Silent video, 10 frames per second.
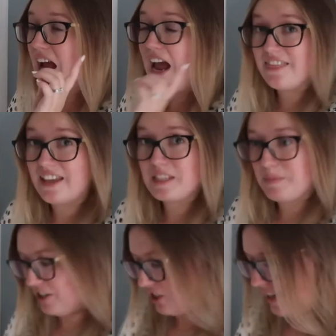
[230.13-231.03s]
and they
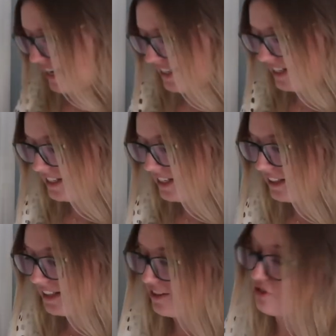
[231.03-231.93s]
specialise in
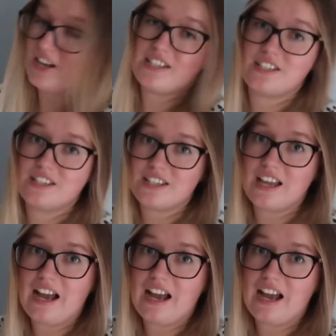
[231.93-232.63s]
T-length dresses,